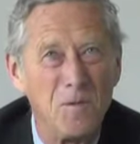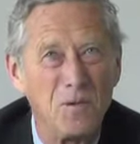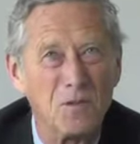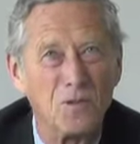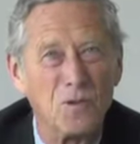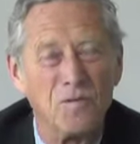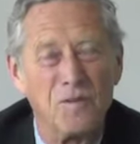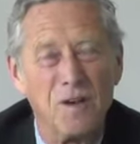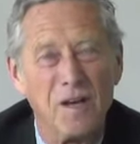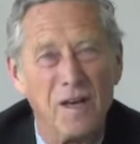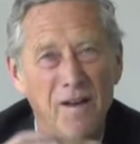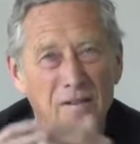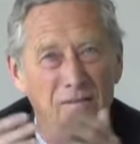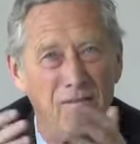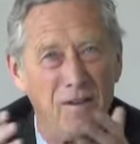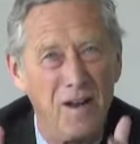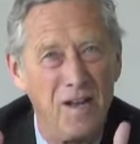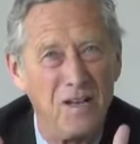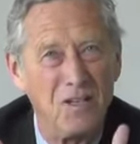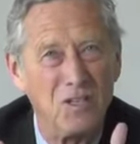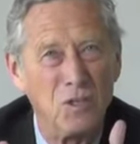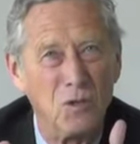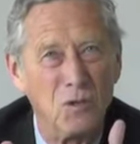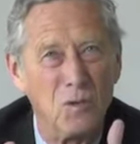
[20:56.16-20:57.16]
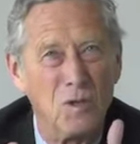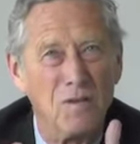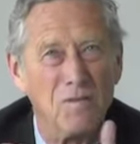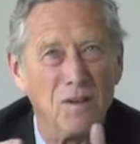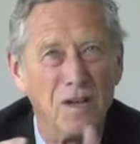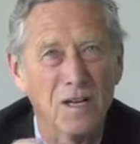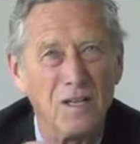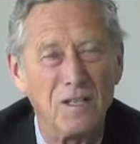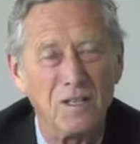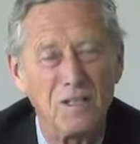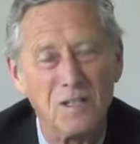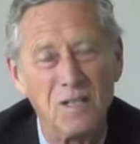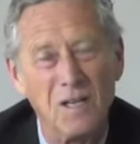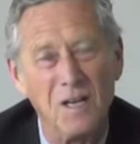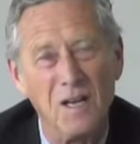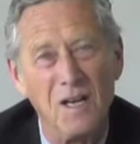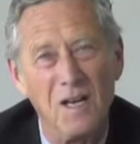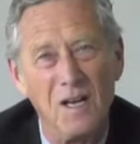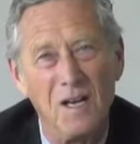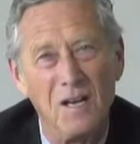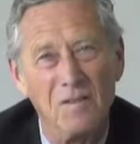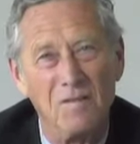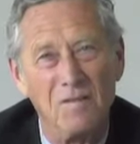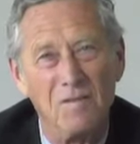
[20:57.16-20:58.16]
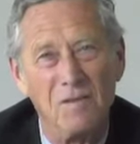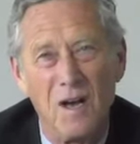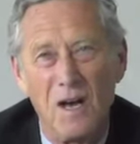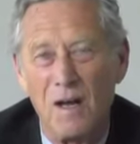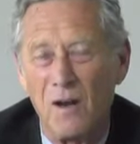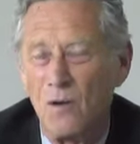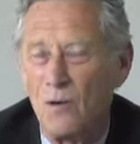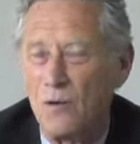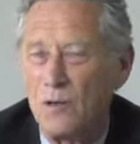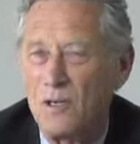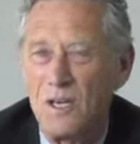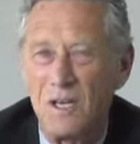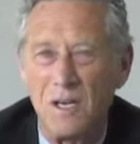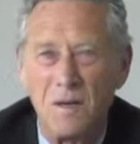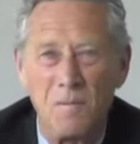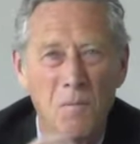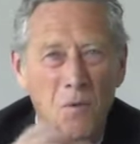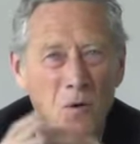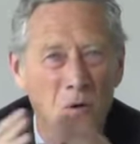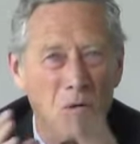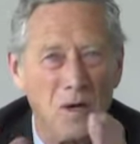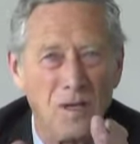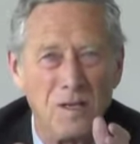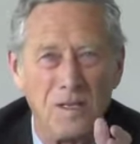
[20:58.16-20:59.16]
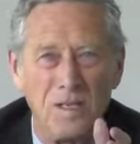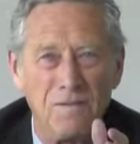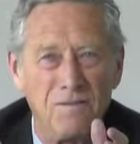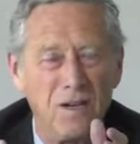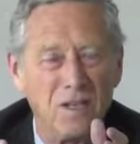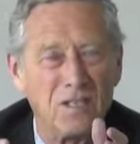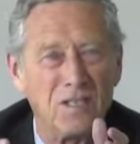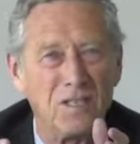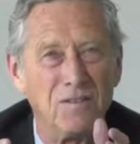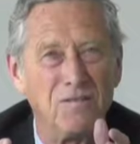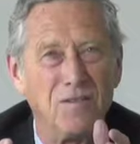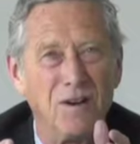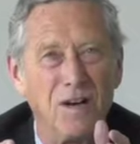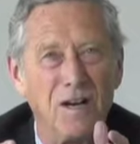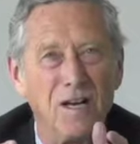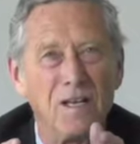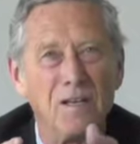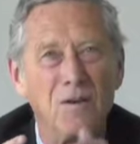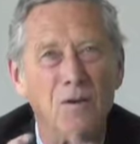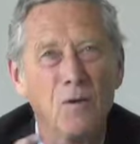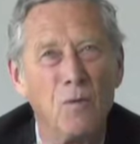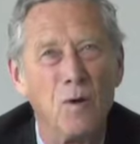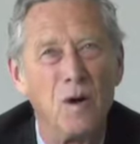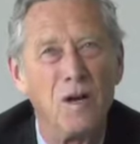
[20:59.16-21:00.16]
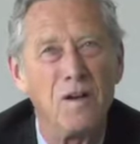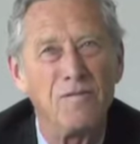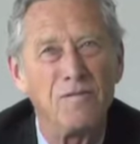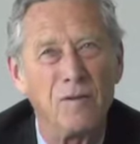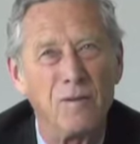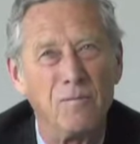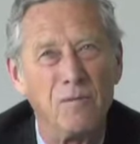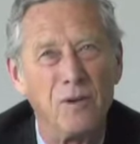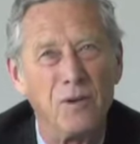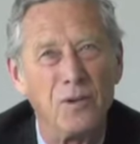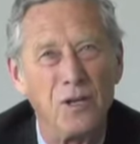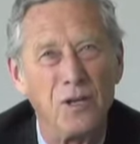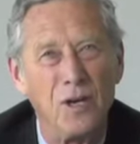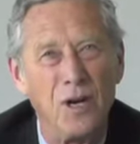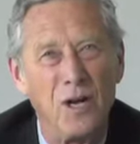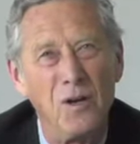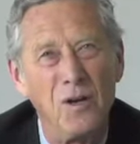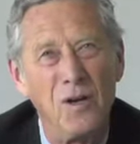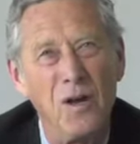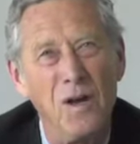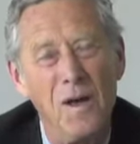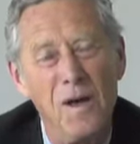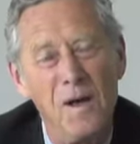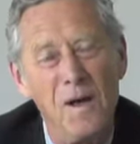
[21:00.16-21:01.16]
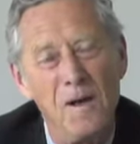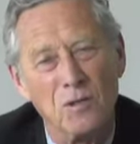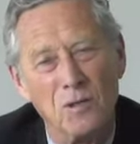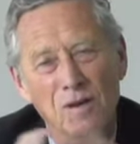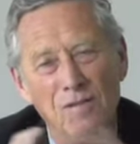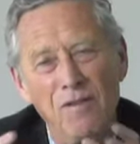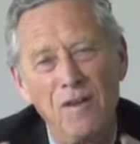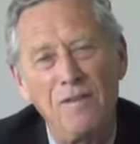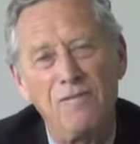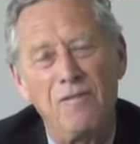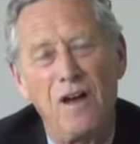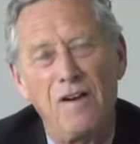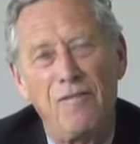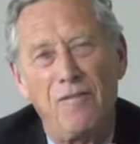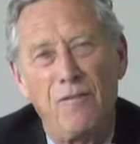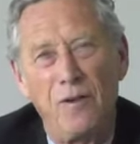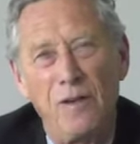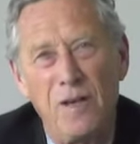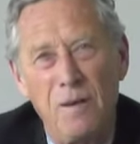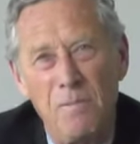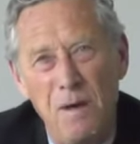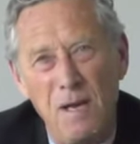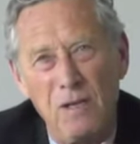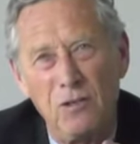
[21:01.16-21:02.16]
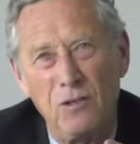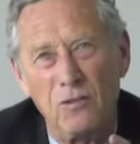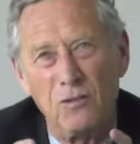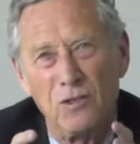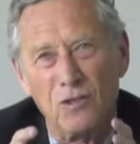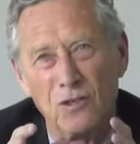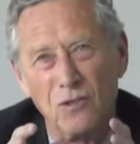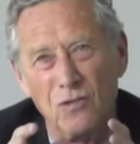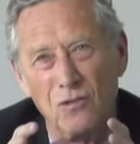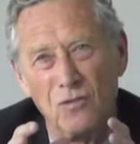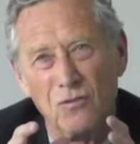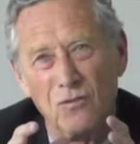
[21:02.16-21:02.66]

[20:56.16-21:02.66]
so they have less to invest. They are looking more at diversifying away from the dollar. So I think there are fundamental